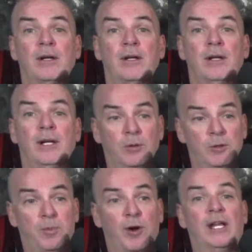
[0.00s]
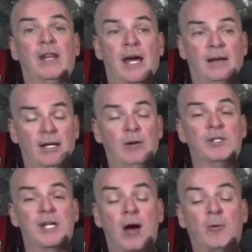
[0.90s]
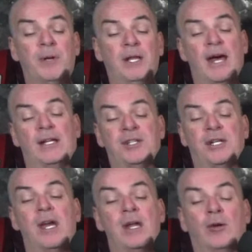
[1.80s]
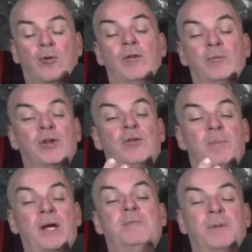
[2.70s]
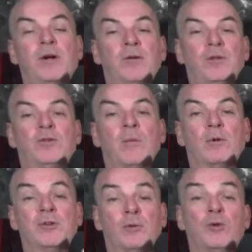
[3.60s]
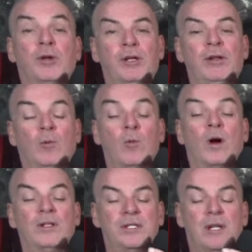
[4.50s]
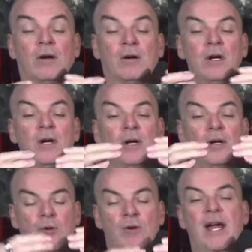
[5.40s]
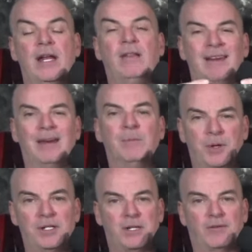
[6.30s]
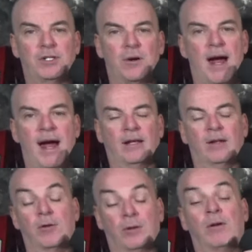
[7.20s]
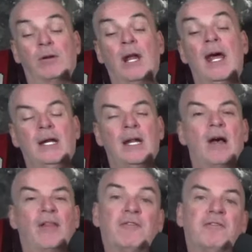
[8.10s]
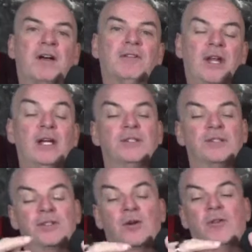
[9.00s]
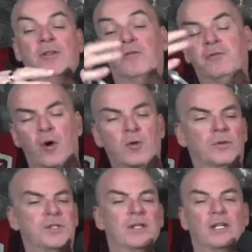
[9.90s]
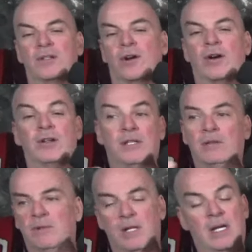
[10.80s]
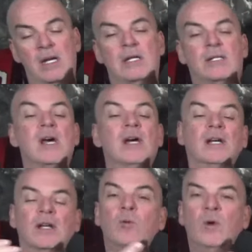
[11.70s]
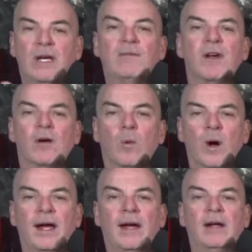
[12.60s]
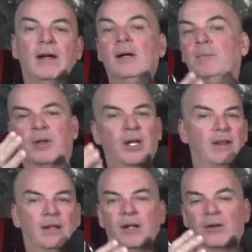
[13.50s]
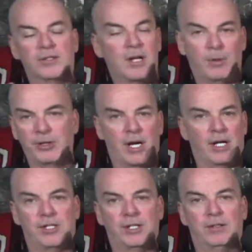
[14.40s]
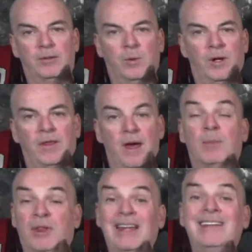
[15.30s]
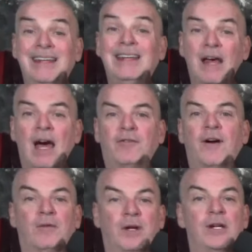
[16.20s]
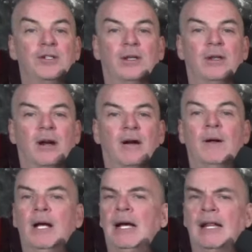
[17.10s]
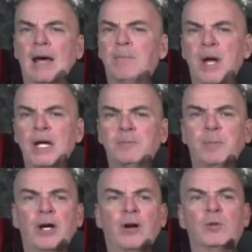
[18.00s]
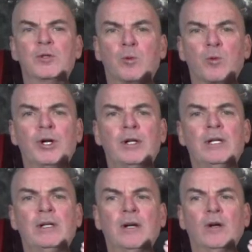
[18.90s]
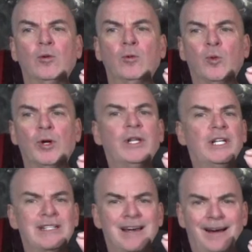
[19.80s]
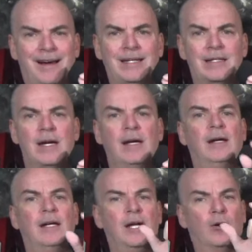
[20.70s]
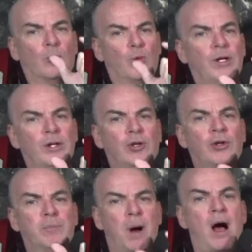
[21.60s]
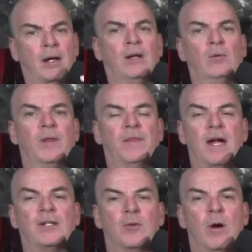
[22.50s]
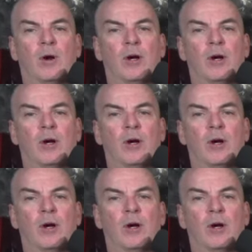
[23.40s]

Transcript: He was bringing that, he was helping that cicadic rhythm. So the bass player and the drummers are really the ones that are creating the impetus of a track. They're they're laying down that foundation so that the vocals and the guitars and the keys can weave their way, play the little double dutch with them, but they need that foundation there. And that bass player was really really tight in a really good pocket with that drummer.